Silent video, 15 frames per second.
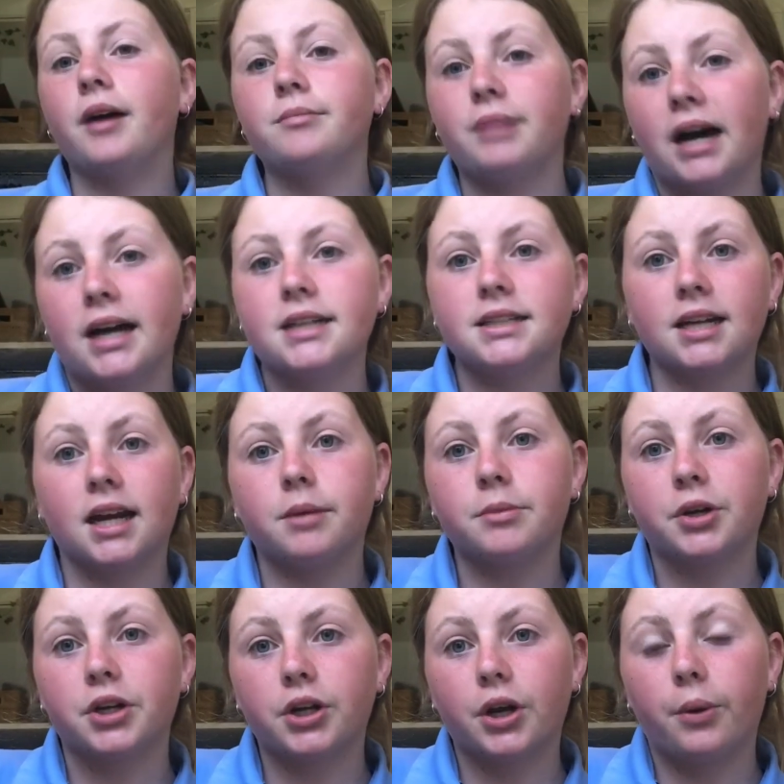but I'm
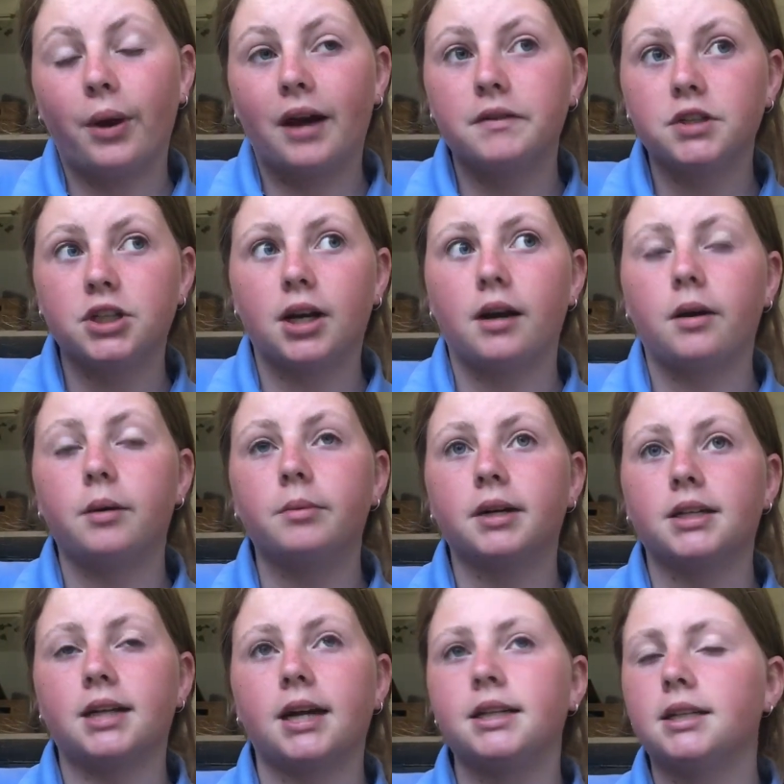gonna go have a shower
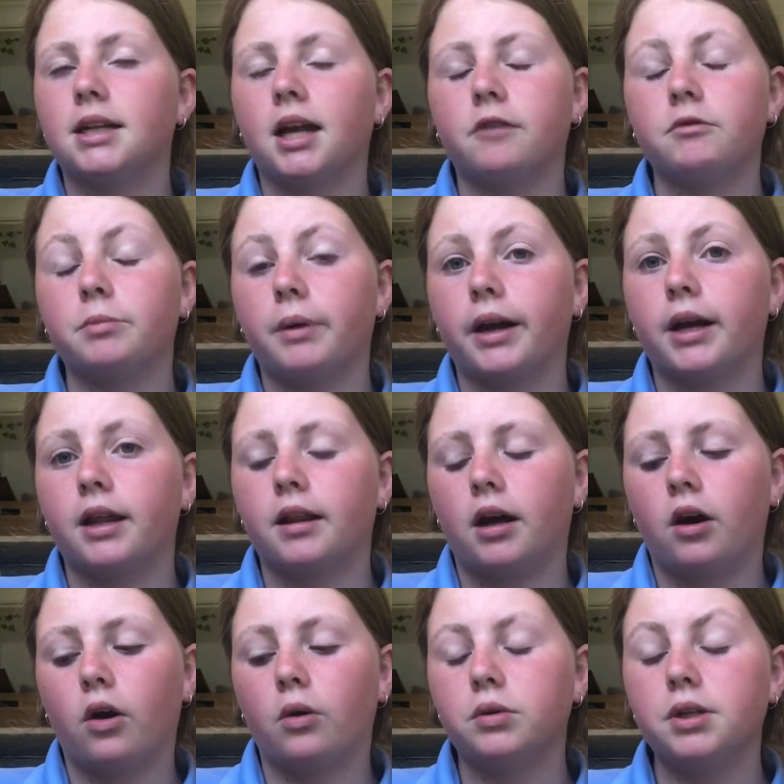because I didn't have a break
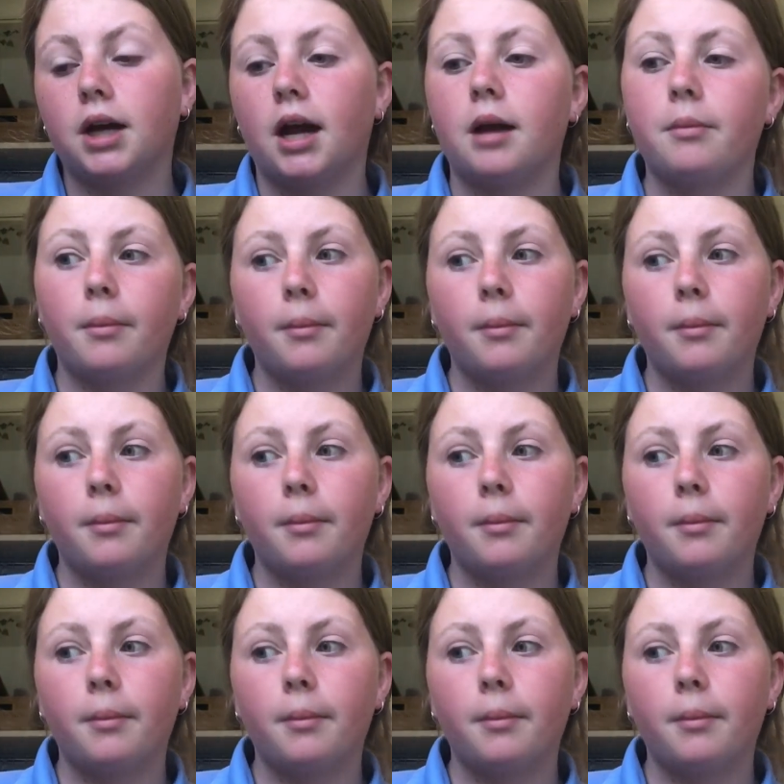that whole time.